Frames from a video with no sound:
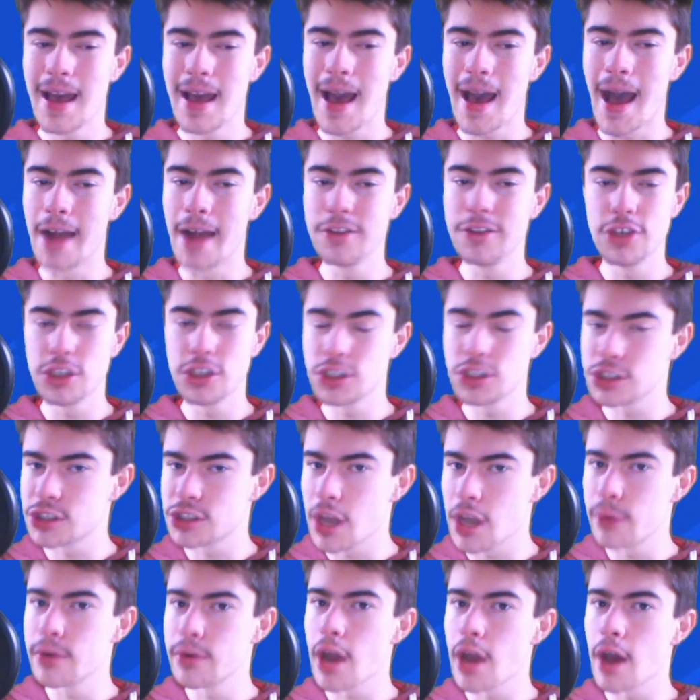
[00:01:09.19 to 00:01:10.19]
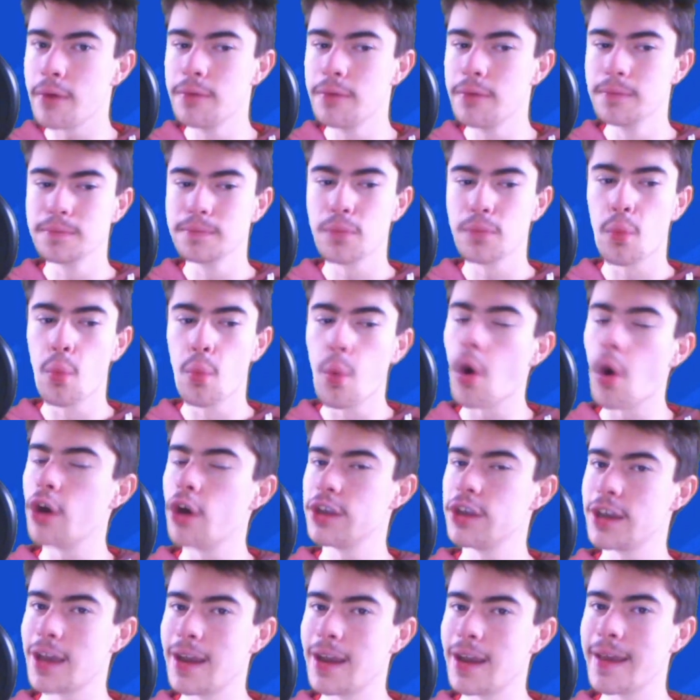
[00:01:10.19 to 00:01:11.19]
and you just don't know what
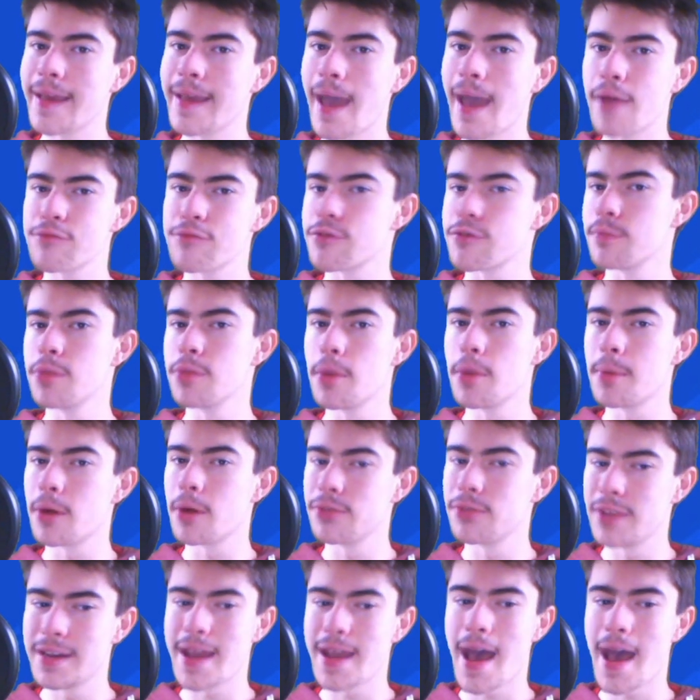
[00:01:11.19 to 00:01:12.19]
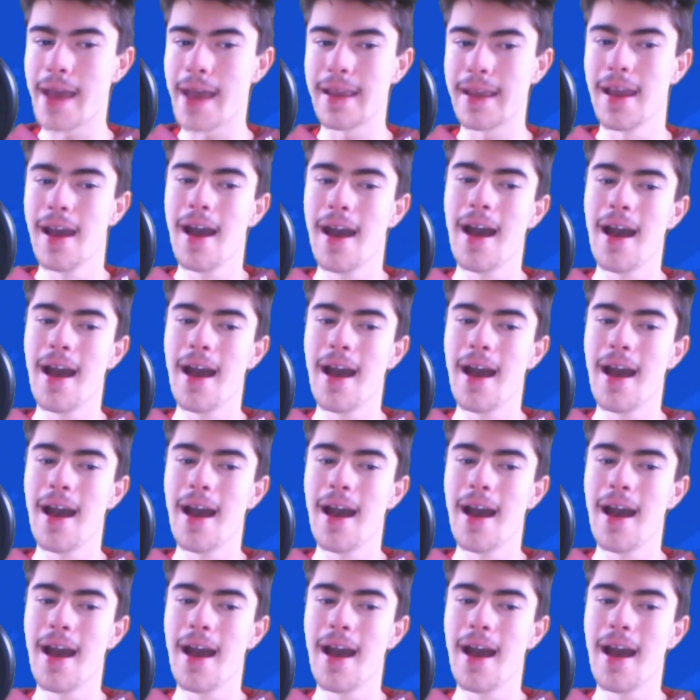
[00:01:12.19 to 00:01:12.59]
you're going to get from them on the day.